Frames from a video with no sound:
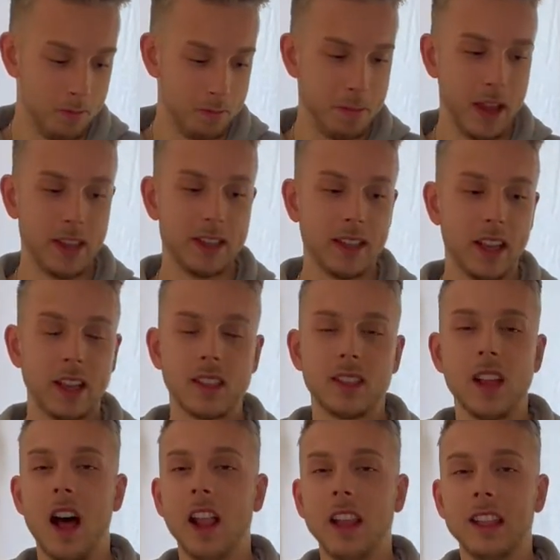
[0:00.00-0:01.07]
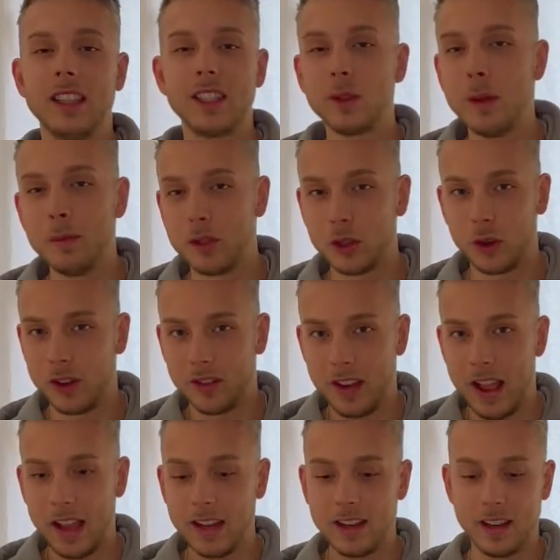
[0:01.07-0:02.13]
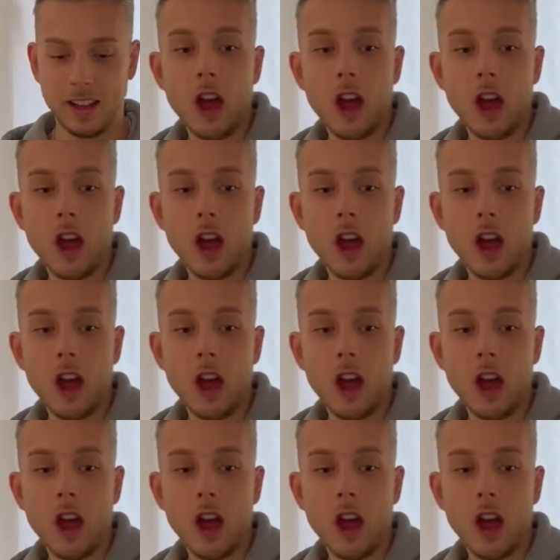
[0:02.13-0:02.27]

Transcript: basic, solid swim short, right?